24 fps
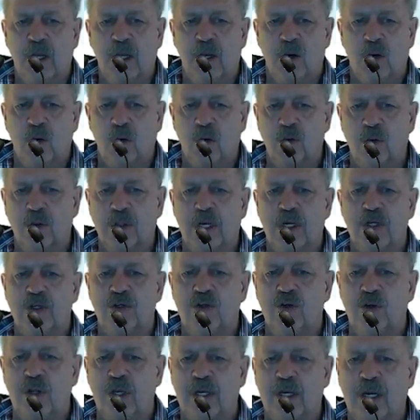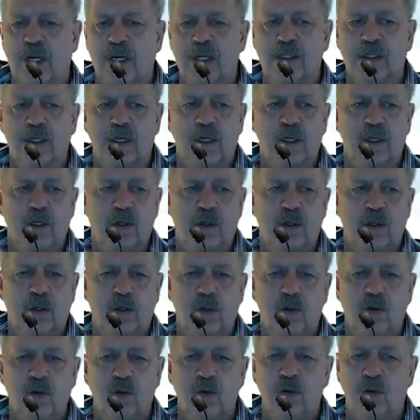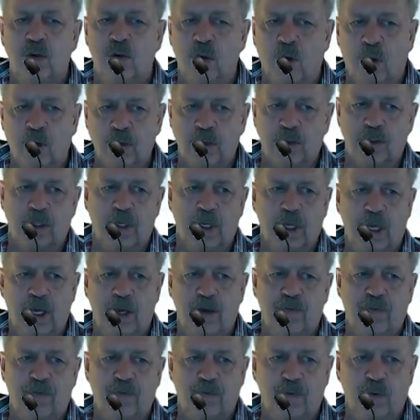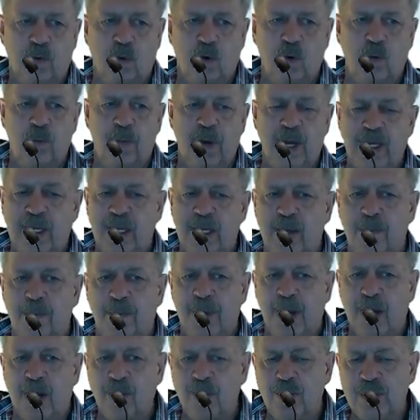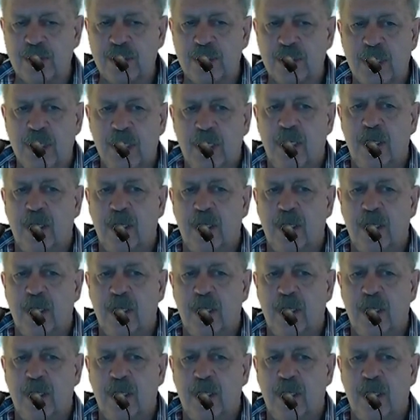or the adjudicator do not have law-making powers.